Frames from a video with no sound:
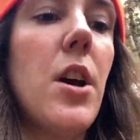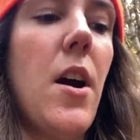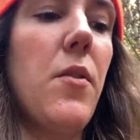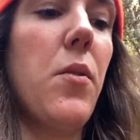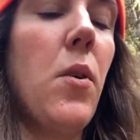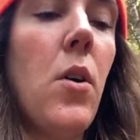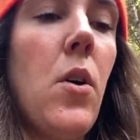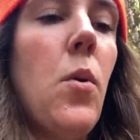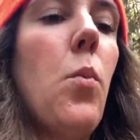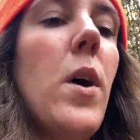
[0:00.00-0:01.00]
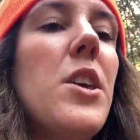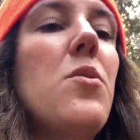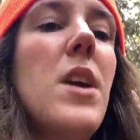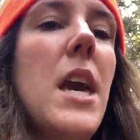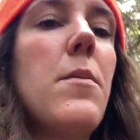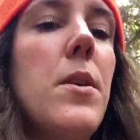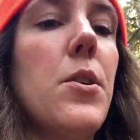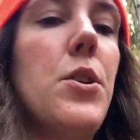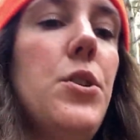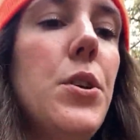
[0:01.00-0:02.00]
of what you came here
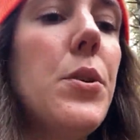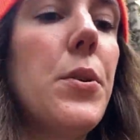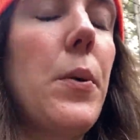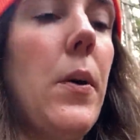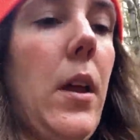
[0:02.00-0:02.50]
to do.